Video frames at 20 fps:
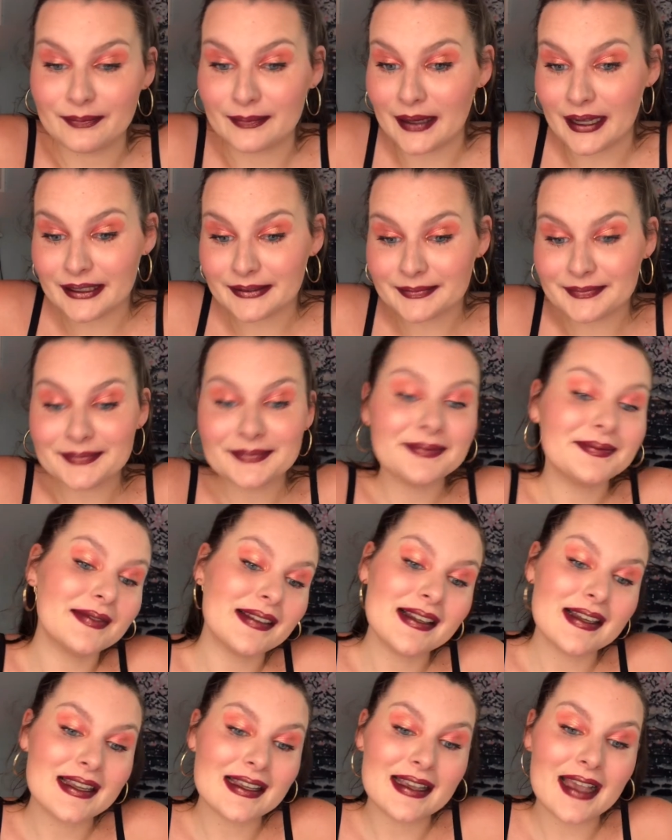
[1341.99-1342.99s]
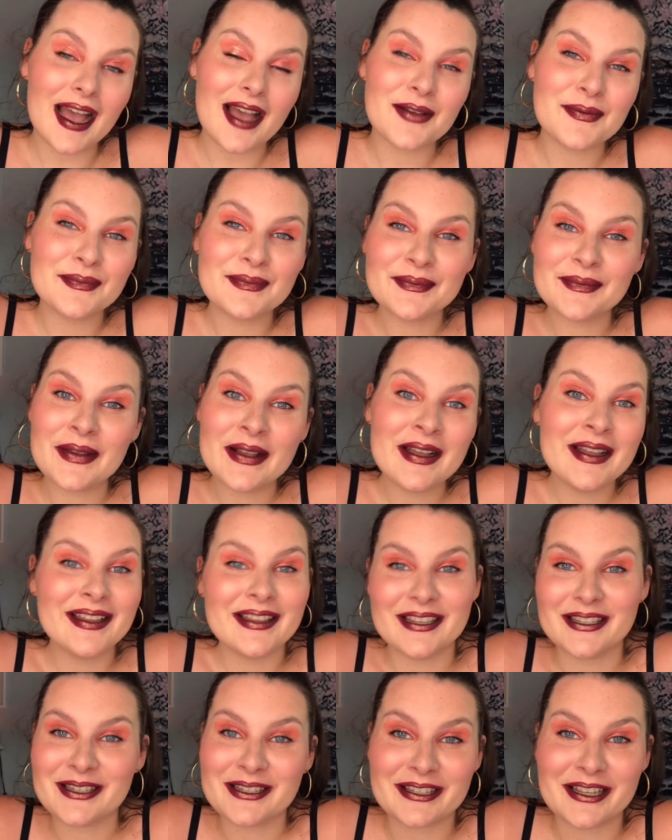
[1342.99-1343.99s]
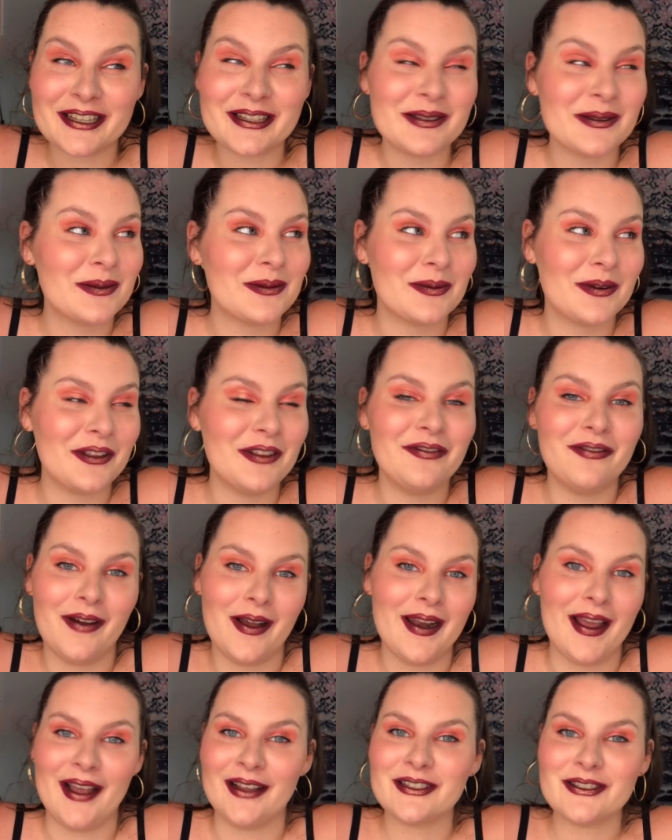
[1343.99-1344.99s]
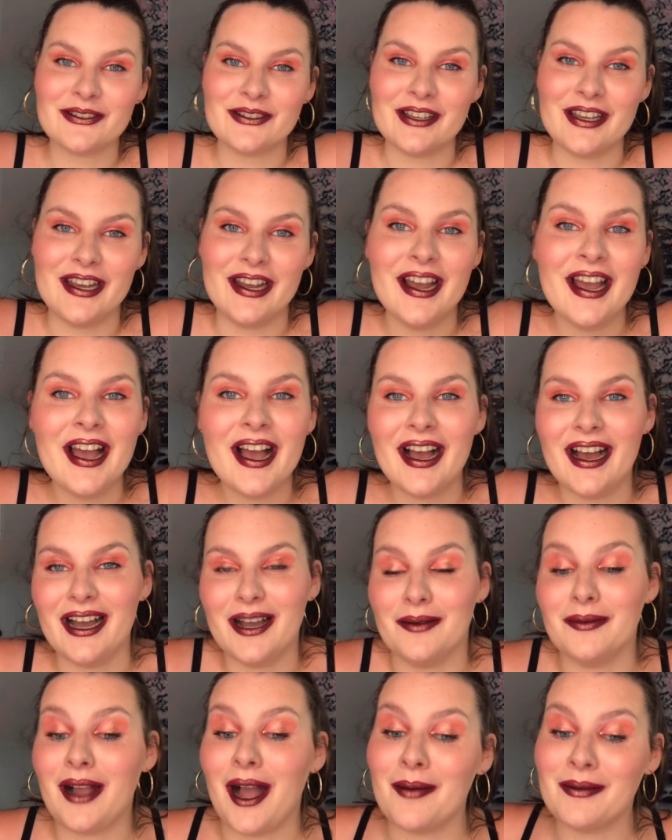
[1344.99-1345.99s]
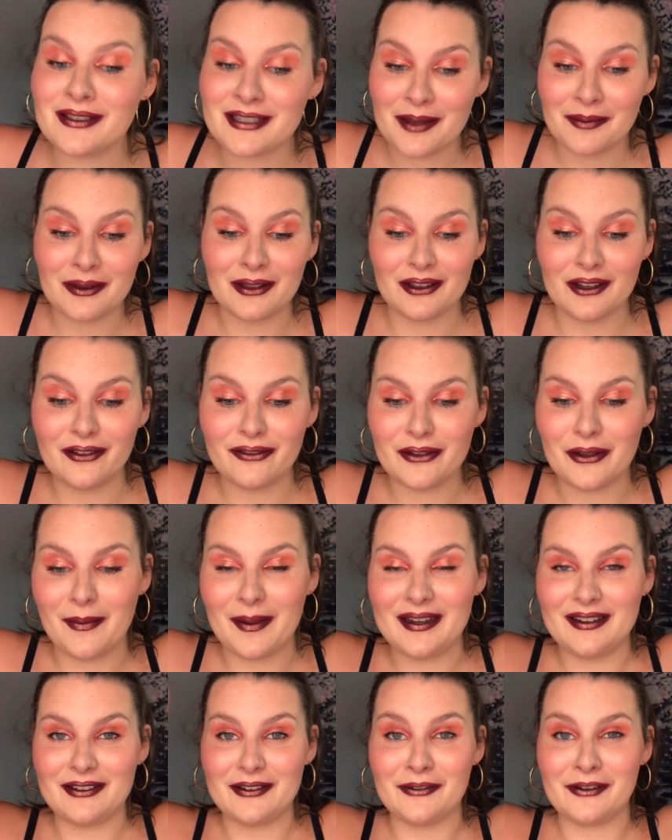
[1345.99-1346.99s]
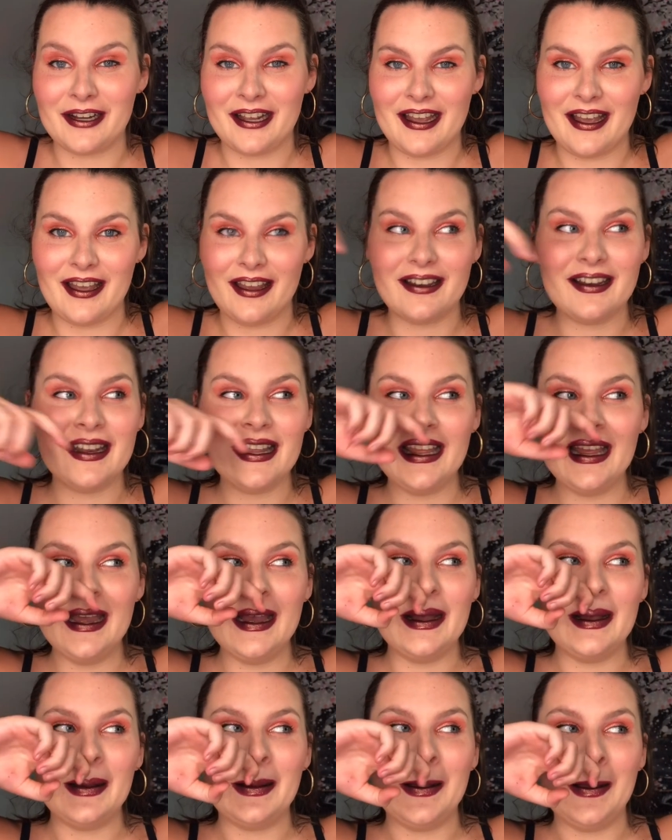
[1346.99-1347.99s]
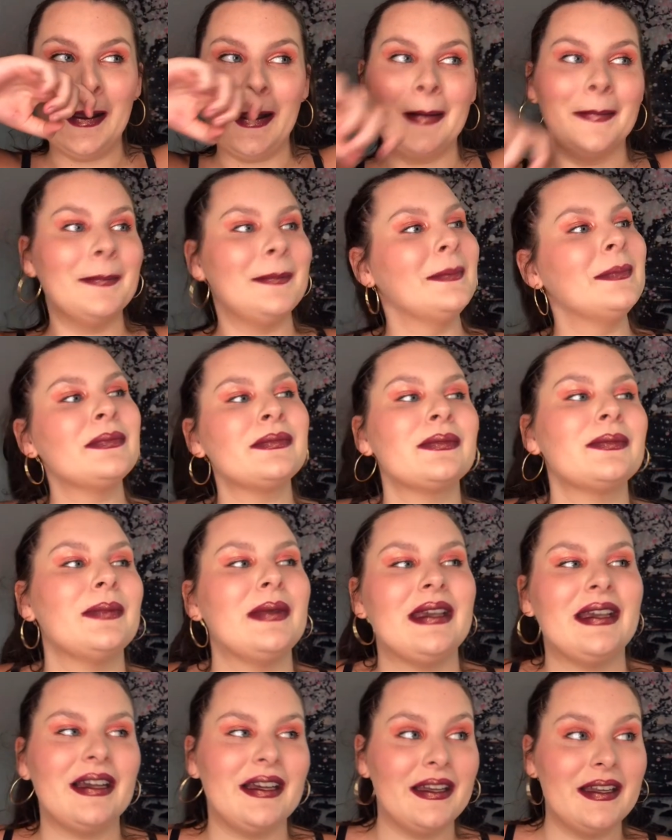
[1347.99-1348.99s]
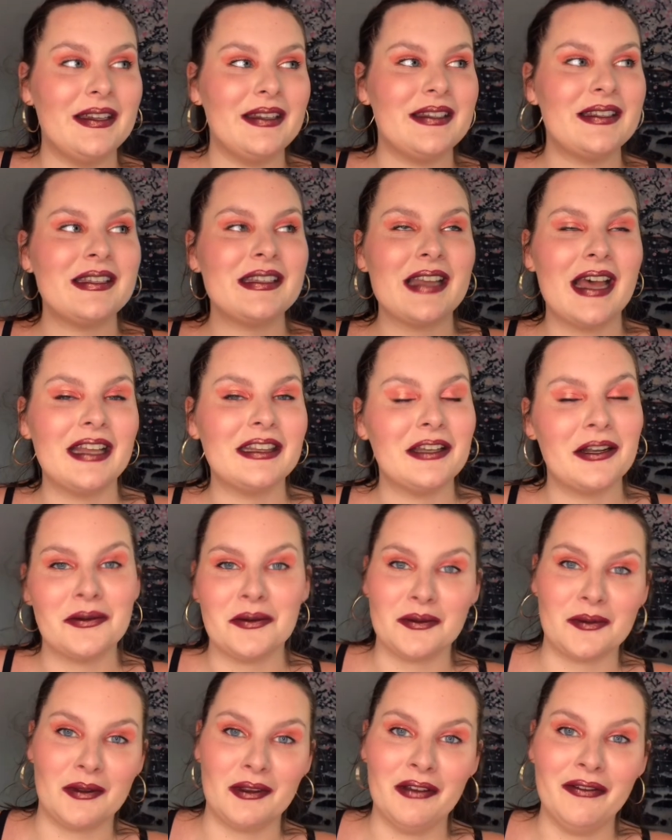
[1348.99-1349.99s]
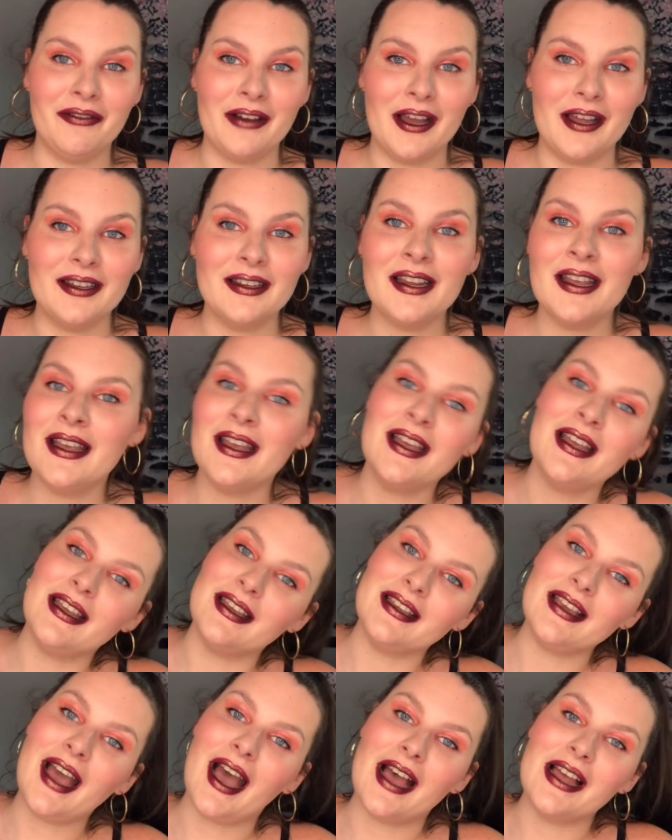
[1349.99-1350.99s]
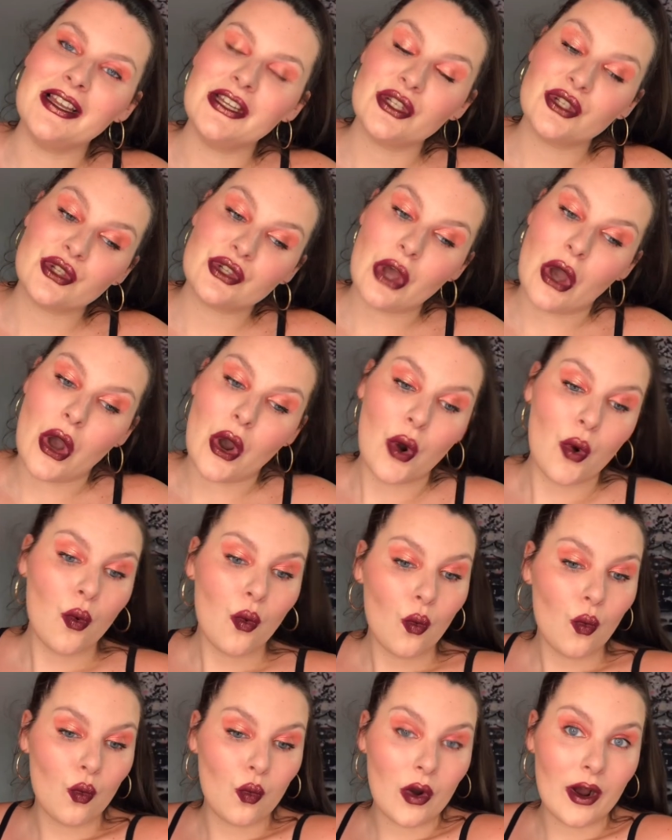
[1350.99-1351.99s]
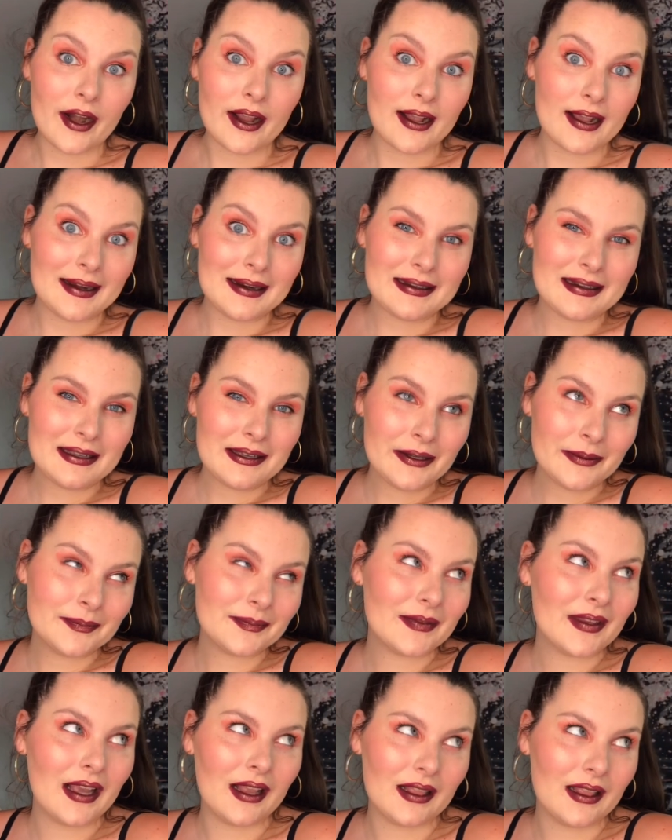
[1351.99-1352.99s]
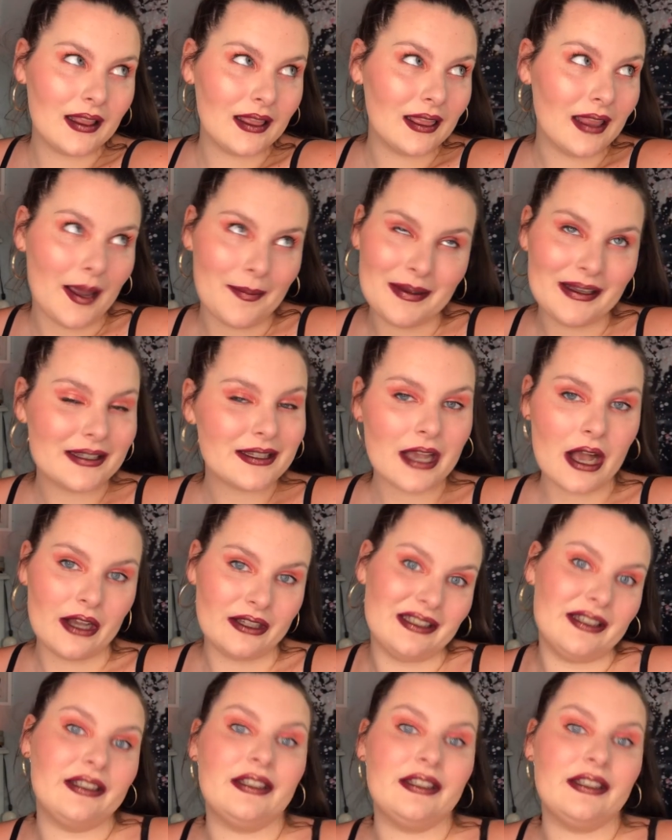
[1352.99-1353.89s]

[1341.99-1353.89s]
But yeah, this is it. This was really fun, actually. Um, comment down below if you want me to do it again, um, because I thought it was really fun. Yeah, so what are you gonna do? Let me tell you.